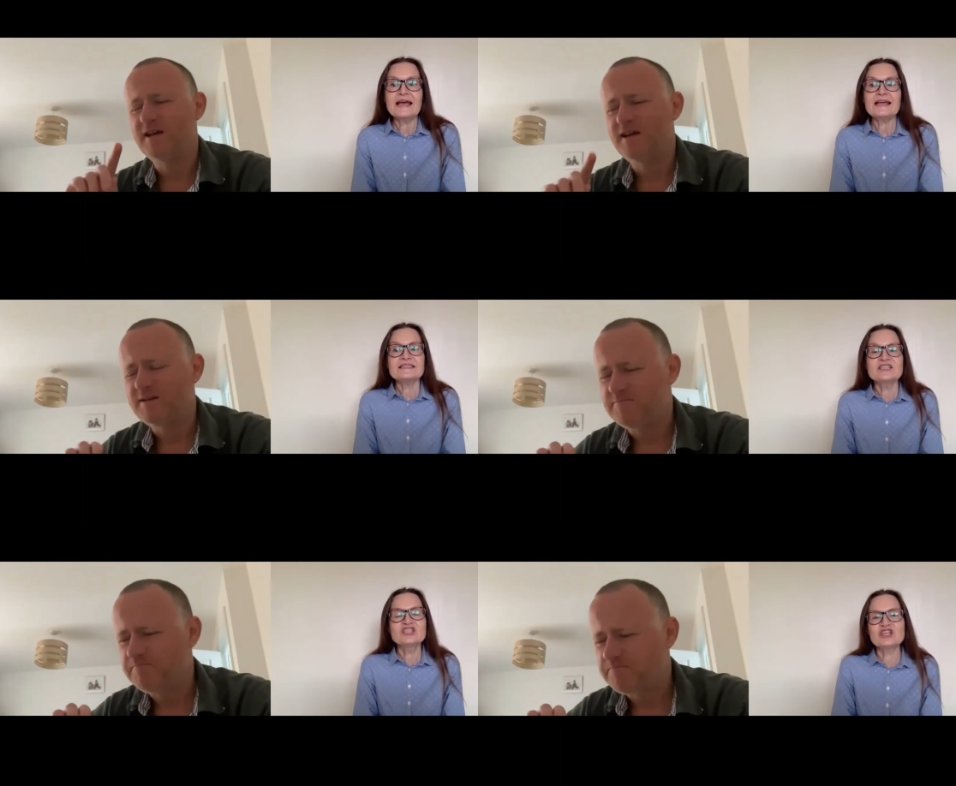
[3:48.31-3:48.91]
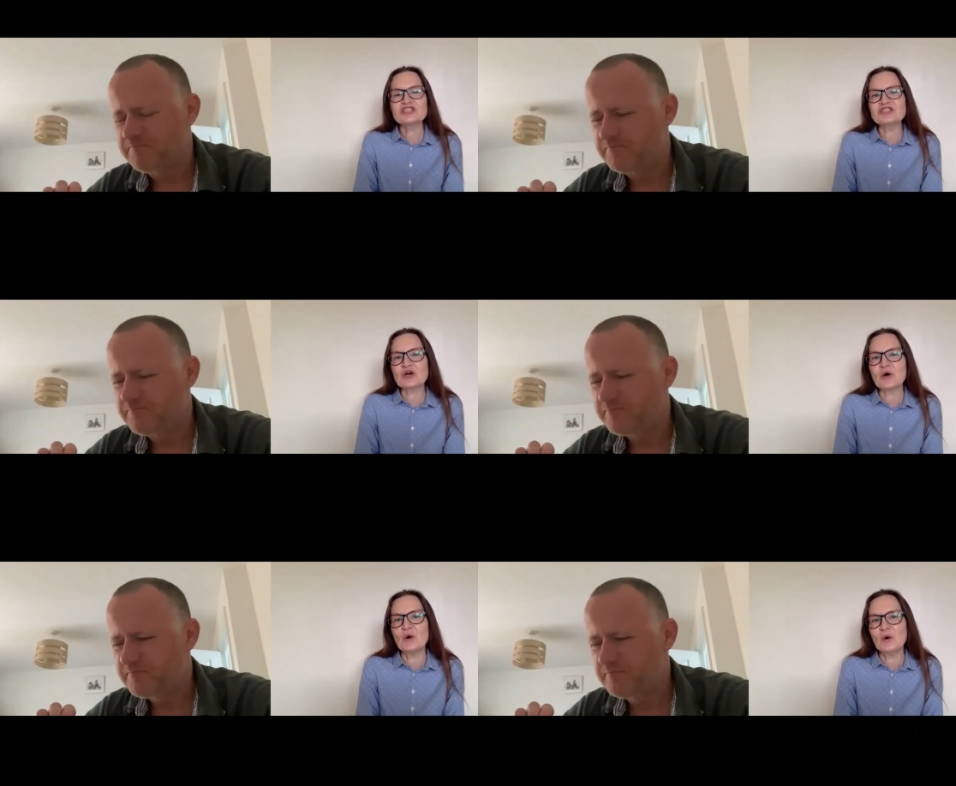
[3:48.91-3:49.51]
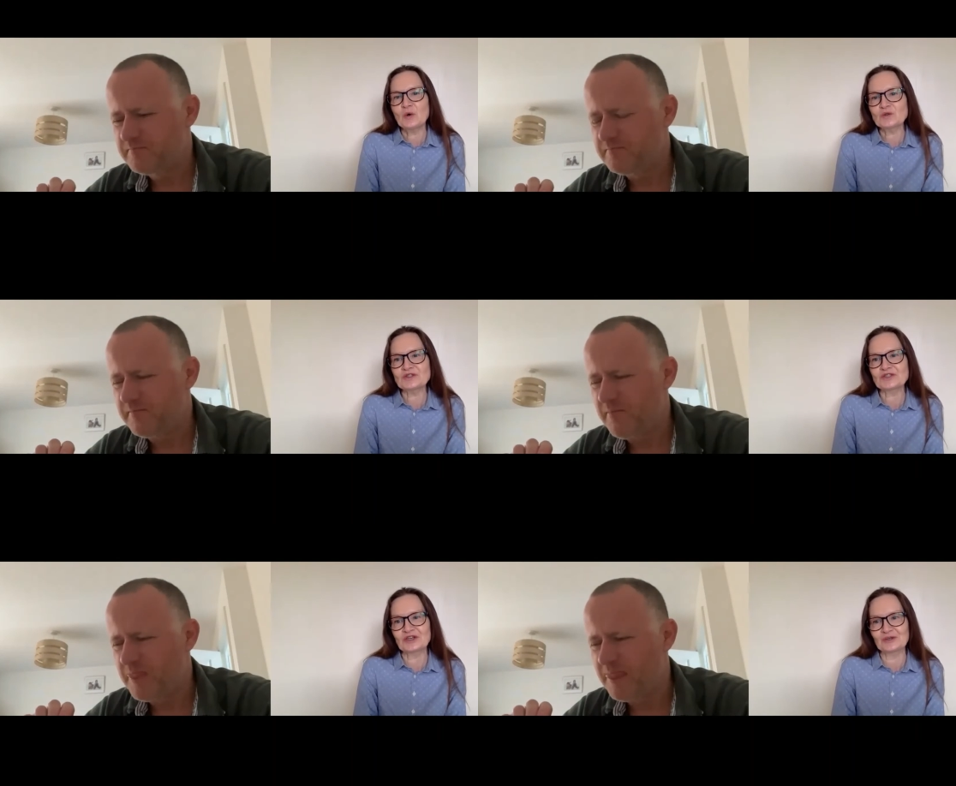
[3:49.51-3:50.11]
Speaker 1: It's just
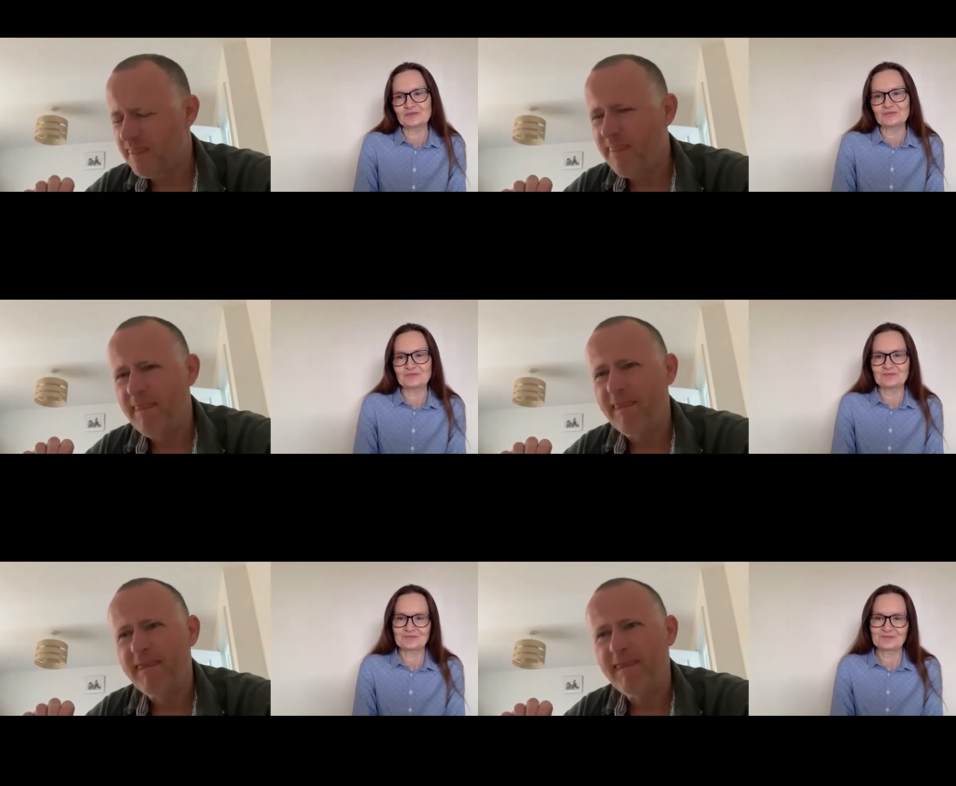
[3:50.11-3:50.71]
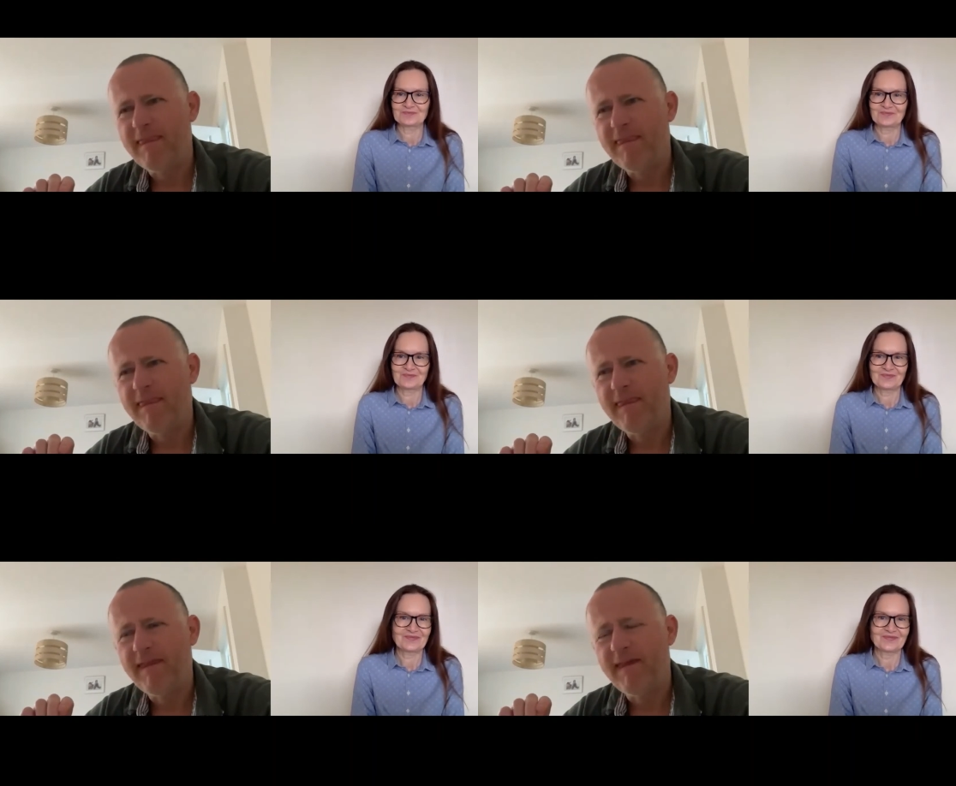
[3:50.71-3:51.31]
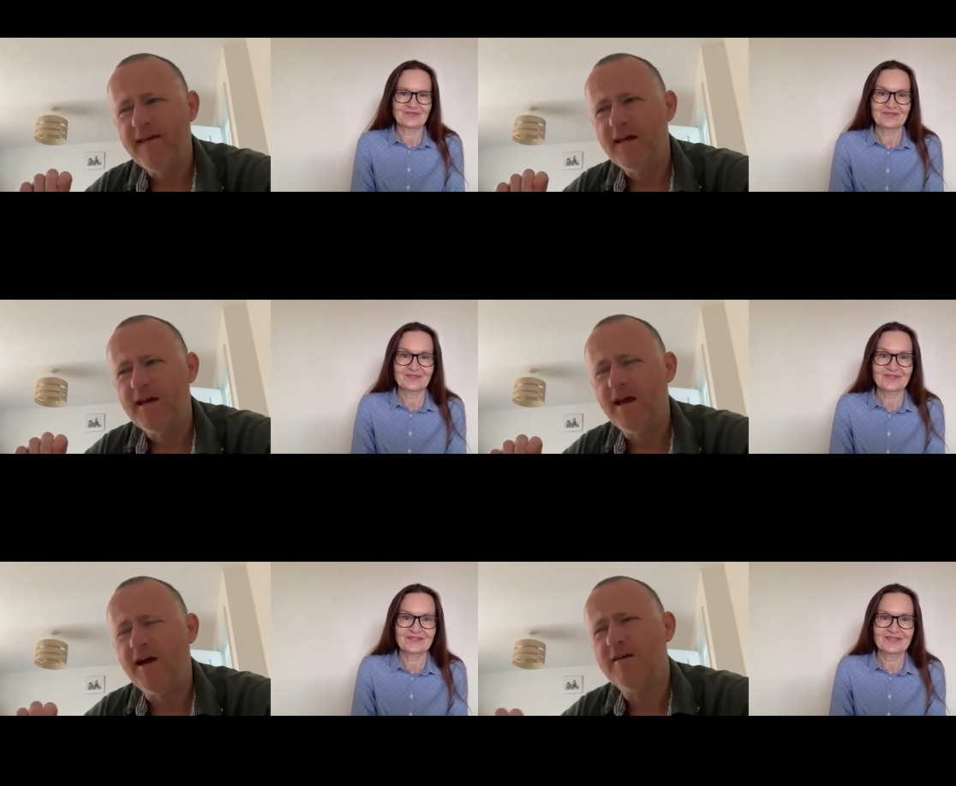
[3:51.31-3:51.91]
awesome.
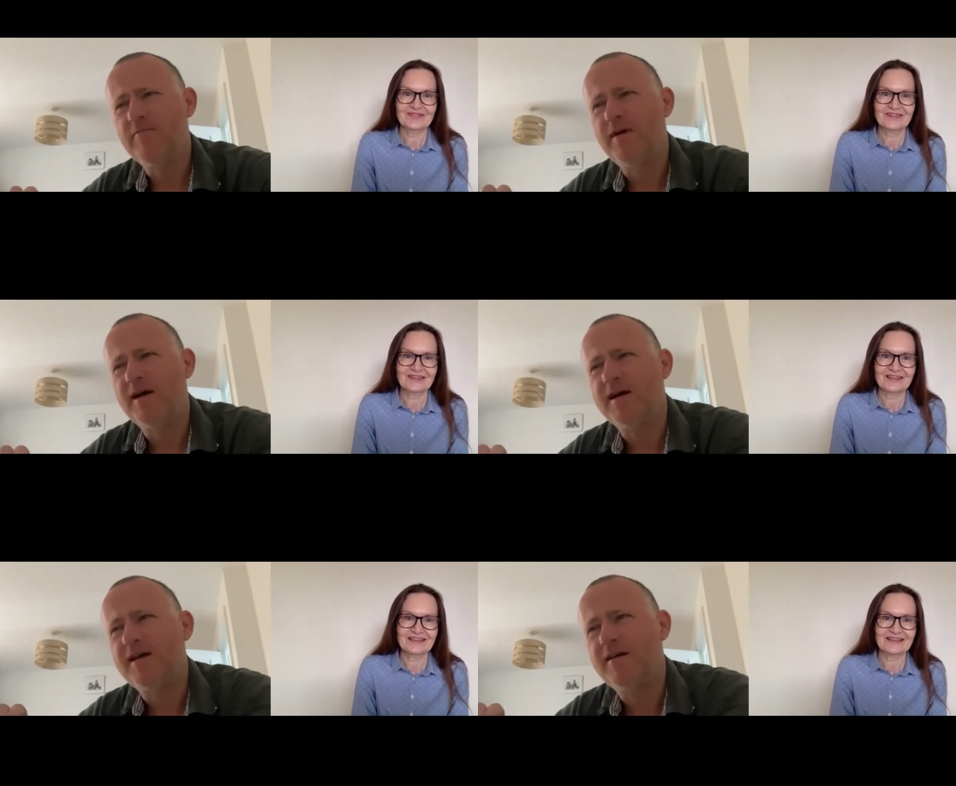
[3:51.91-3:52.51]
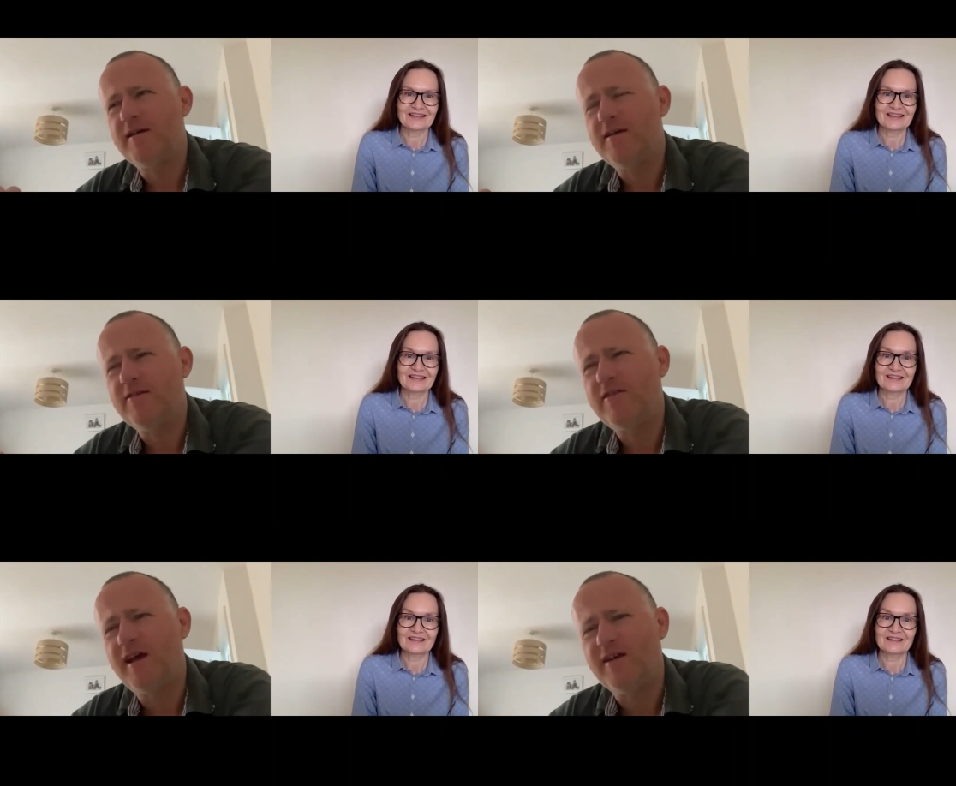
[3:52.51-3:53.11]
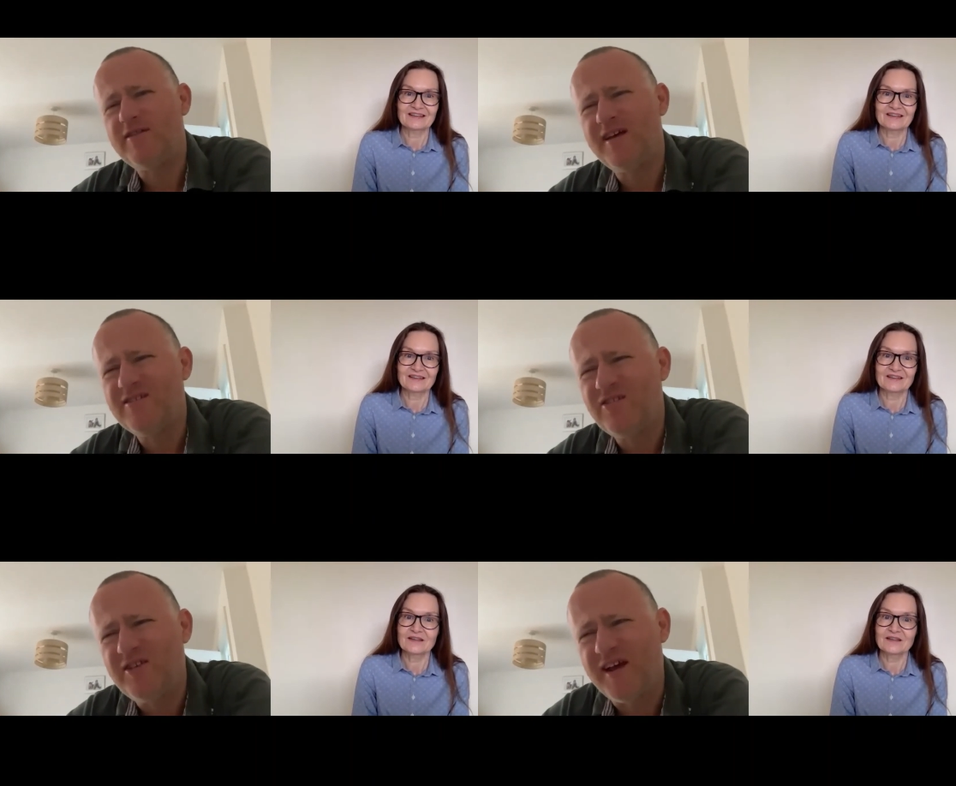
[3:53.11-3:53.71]
Speaker 2: Yeah, uh, it, sounds,
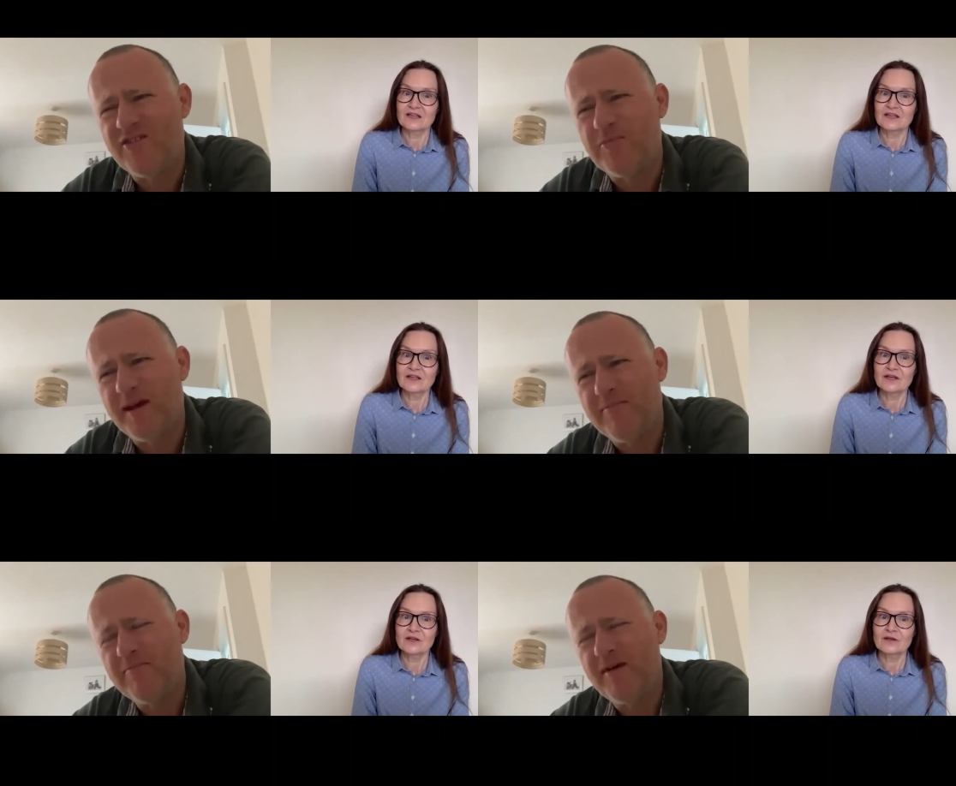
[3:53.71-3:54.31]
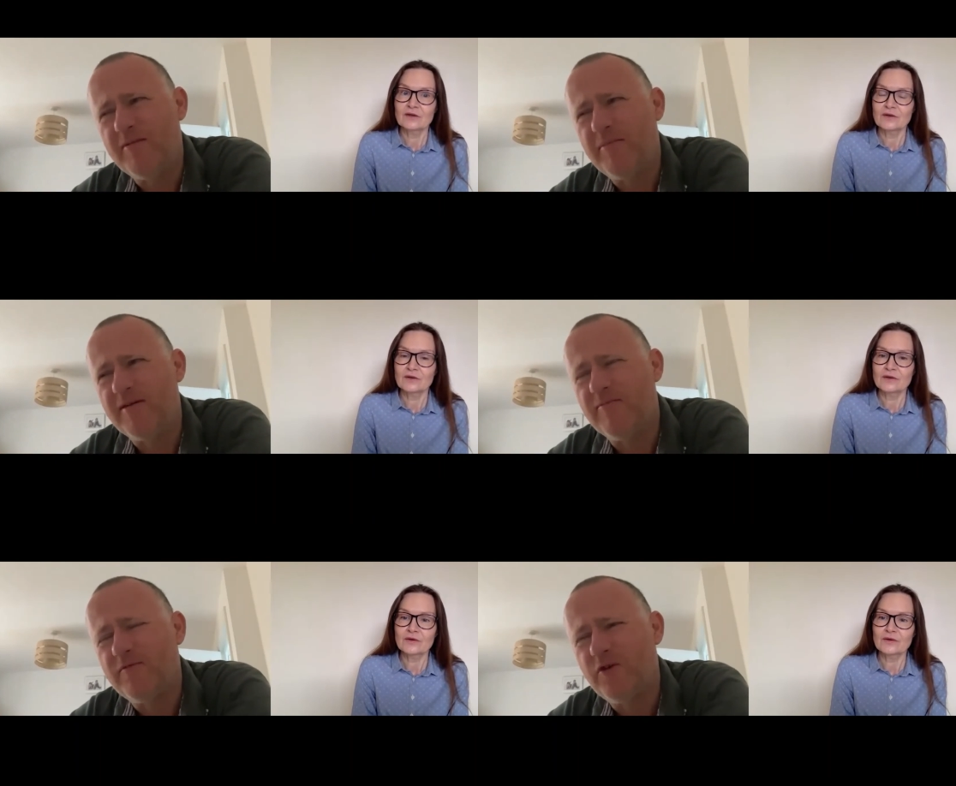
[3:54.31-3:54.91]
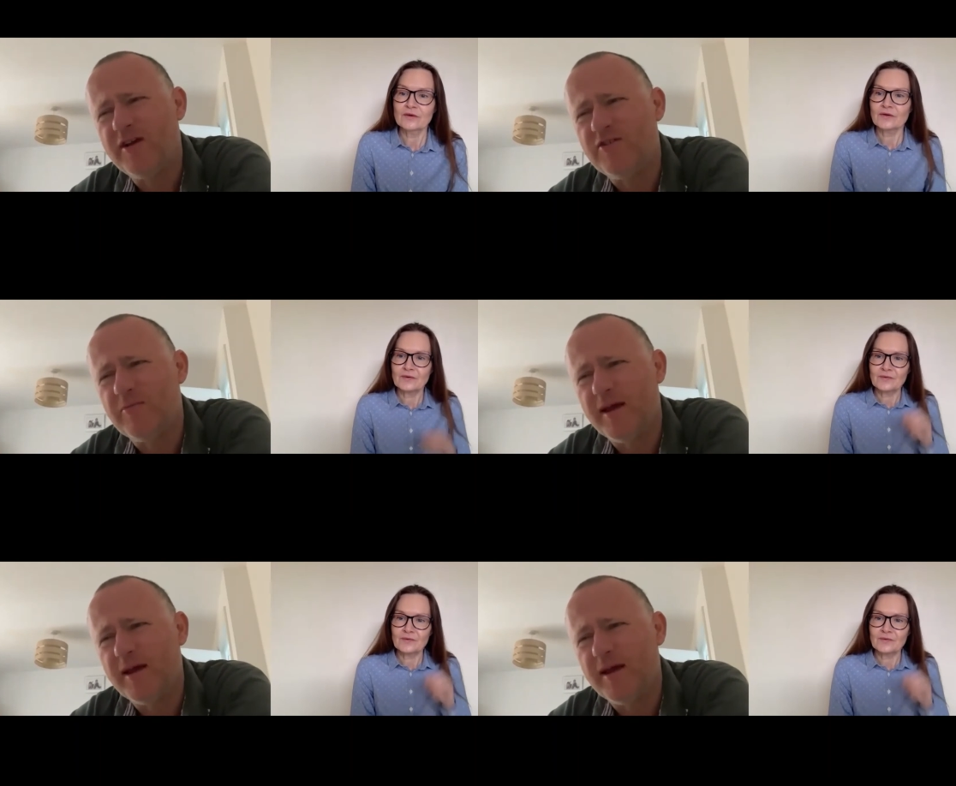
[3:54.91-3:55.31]
that just sounds a bit a bit funny to